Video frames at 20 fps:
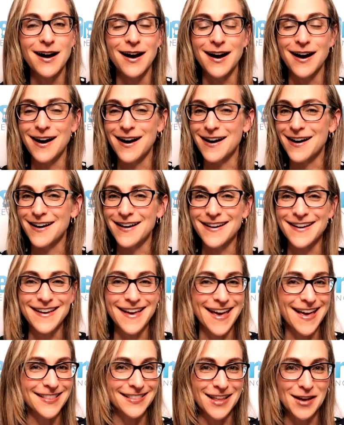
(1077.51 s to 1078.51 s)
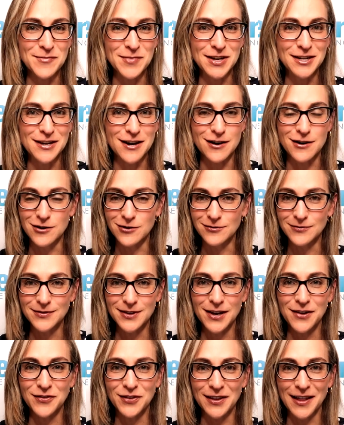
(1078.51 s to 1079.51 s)
and let me know
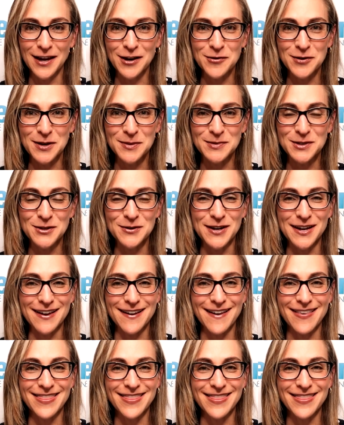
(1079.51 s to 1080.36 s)
if you like what I'm doing.